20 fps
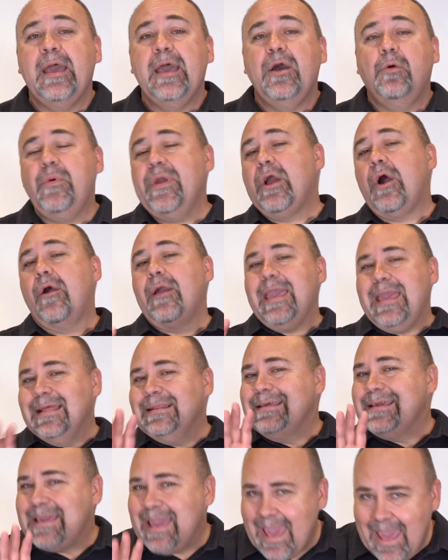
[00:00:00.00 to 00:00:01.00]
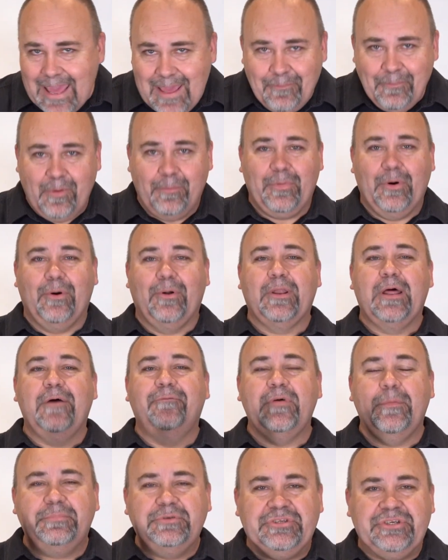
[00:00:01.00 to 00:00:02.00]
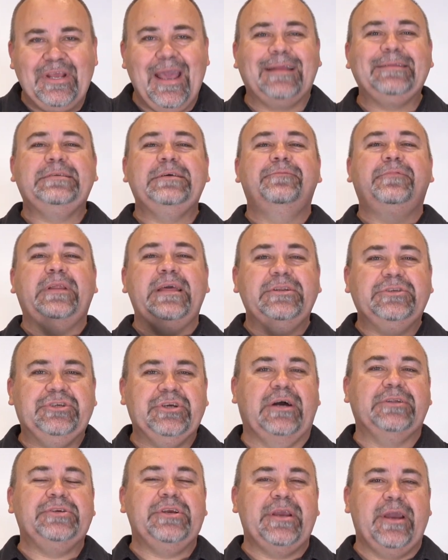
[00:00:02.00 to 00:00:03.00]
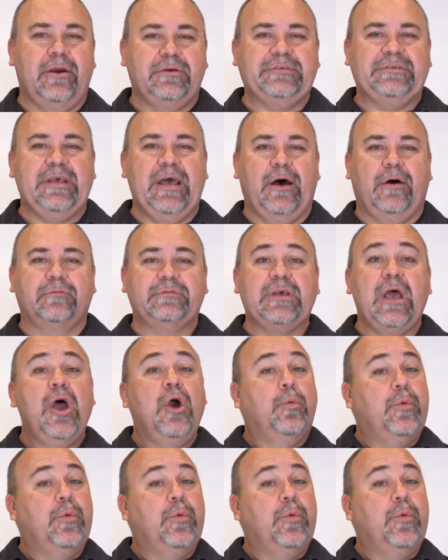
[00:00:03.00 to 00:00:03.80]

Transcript: We are incapable of objectively judging ourselves.